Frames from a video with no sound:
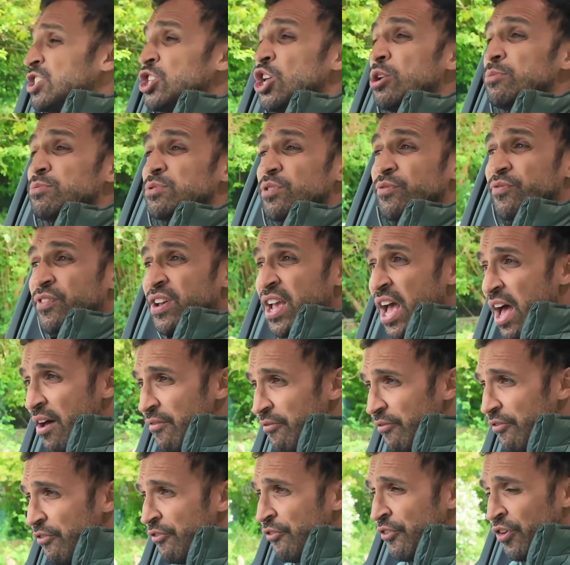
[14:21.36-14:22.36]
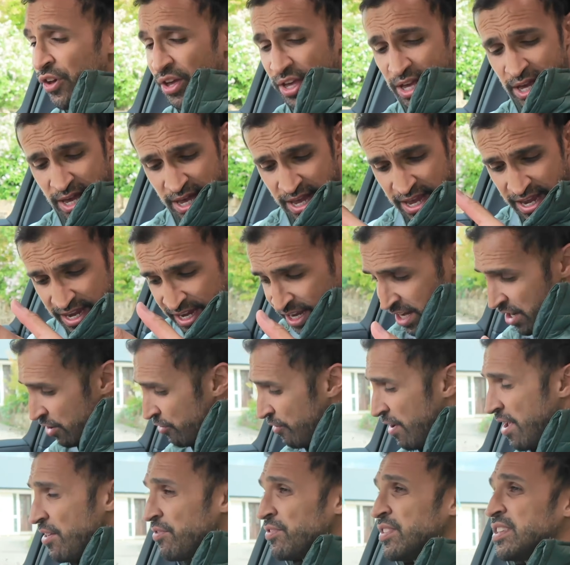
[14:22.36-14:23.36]
in terms of comfort in
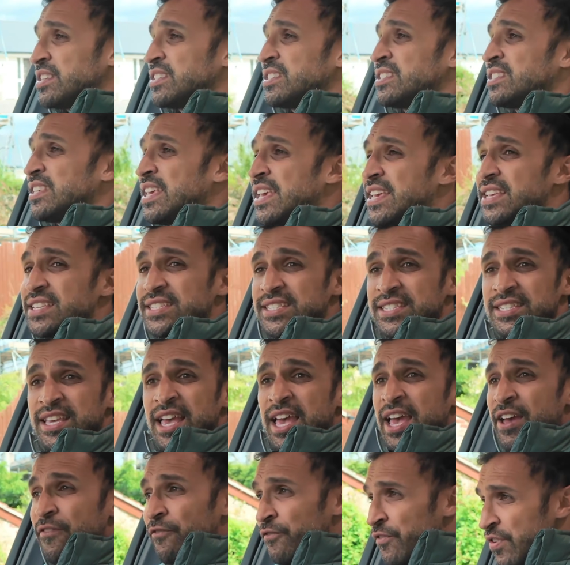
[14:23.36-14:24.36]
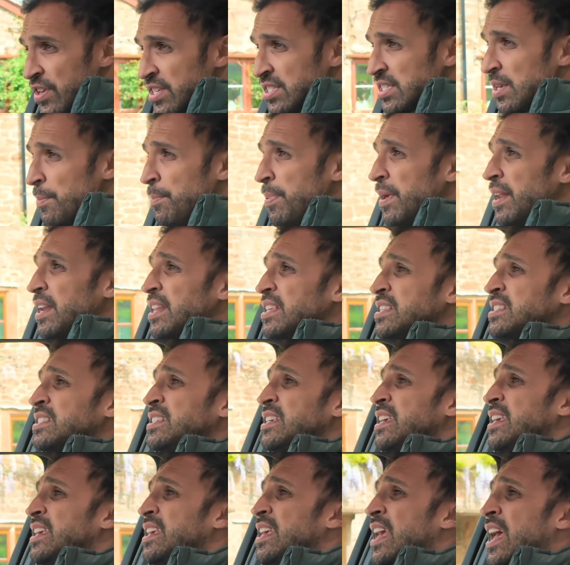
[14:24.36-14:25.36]
and around the seats,
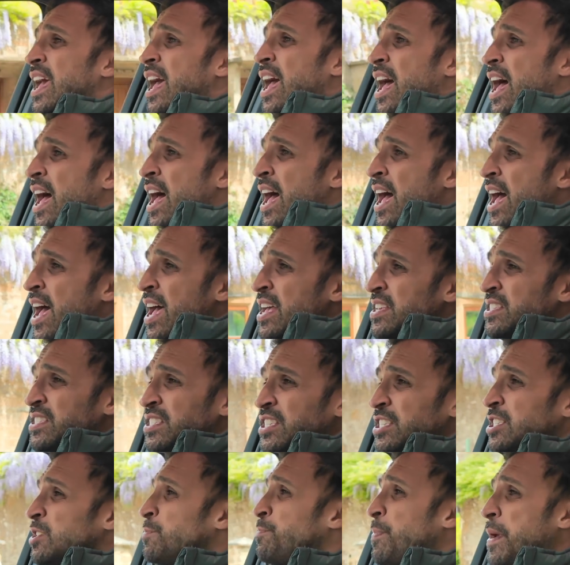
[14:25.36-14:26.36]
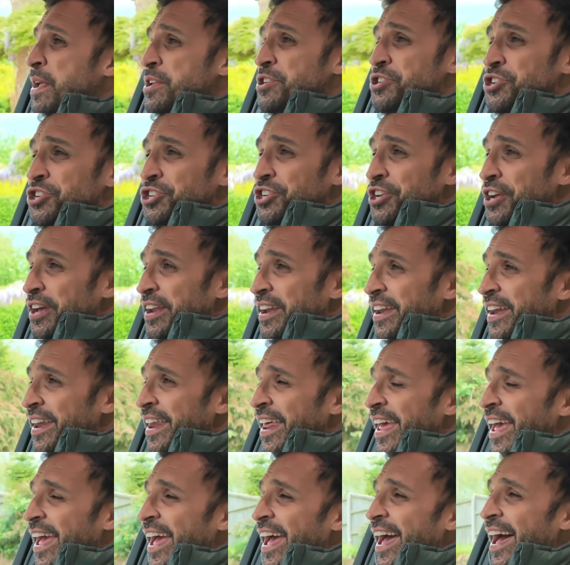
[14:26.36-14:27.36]
visibility,
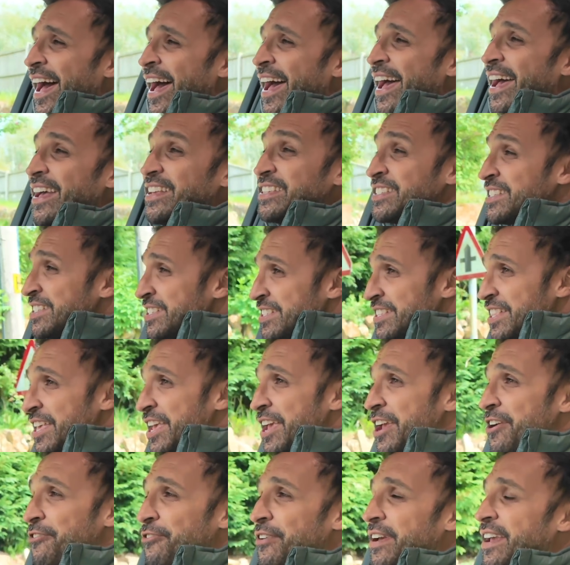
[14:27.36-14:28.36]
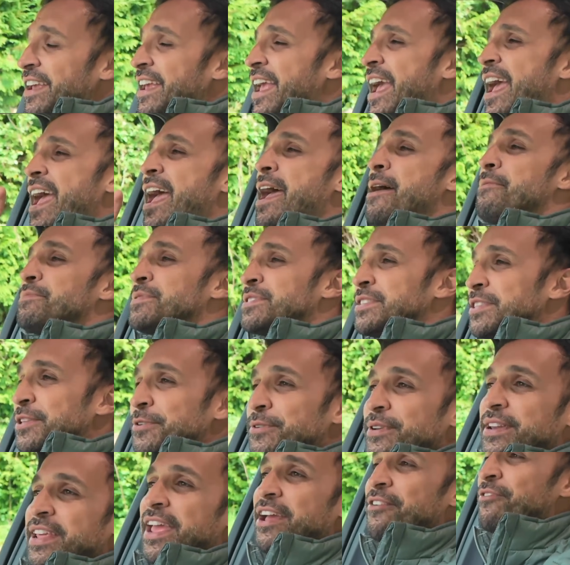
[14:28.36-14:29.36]
suspension, steering,
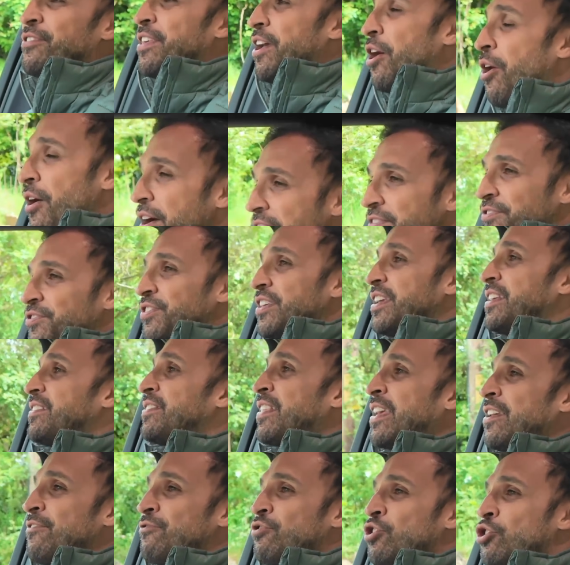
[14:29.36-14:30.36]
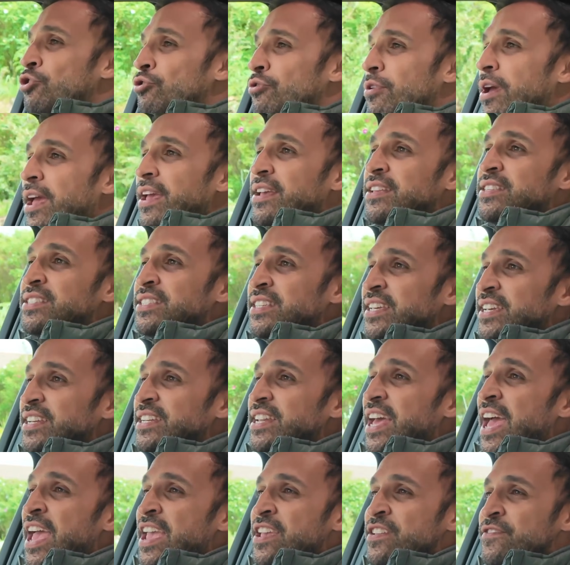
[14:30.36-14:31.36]
absolutely everything, I think they've
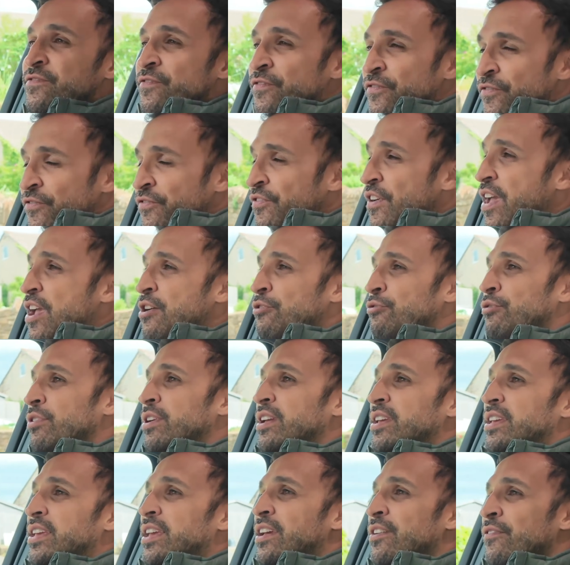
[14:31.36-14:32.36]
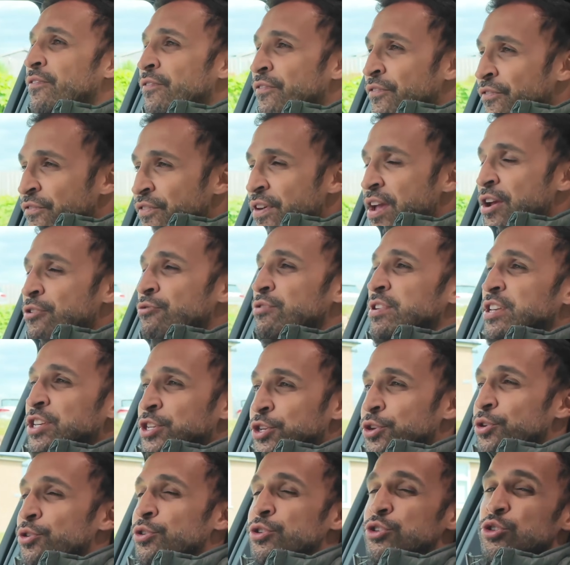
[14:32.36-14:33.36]
created a very, very
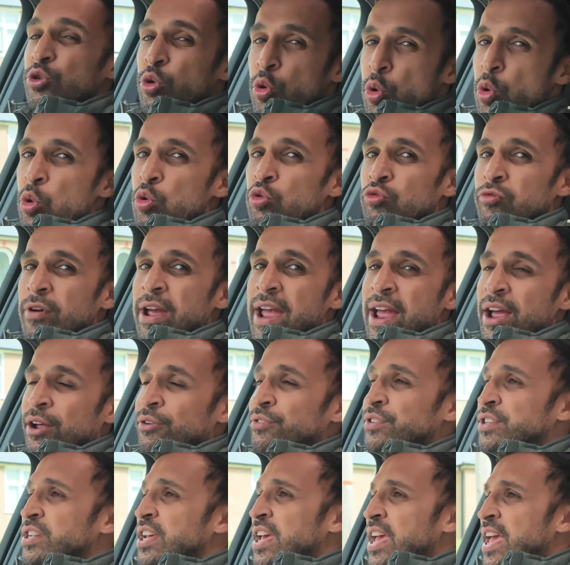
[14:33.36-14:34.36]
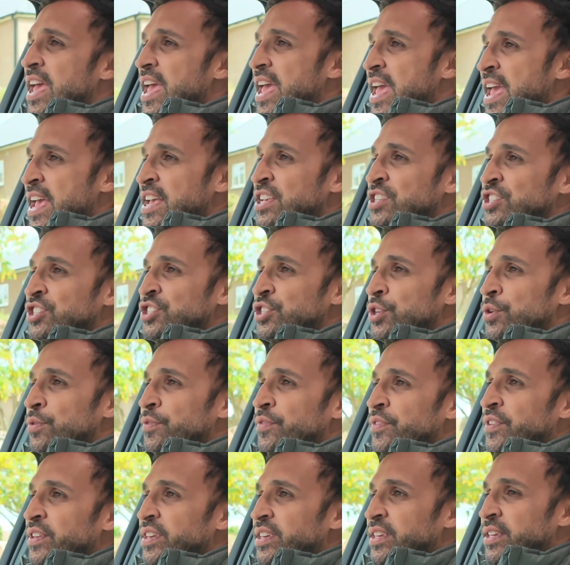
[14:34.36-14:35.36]
good all-round
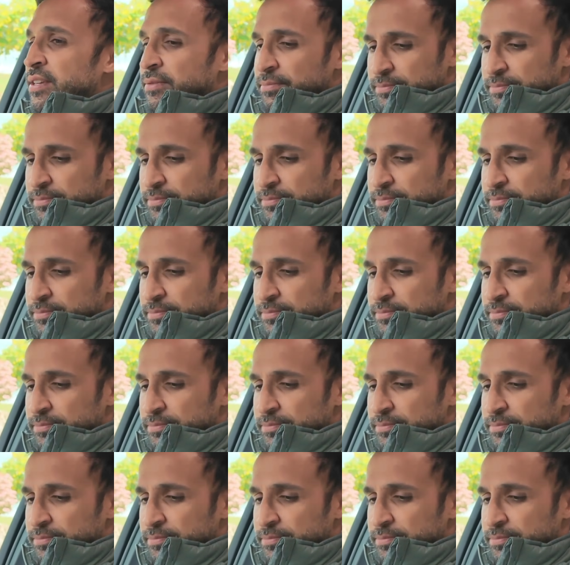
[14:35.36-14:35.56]
SUV.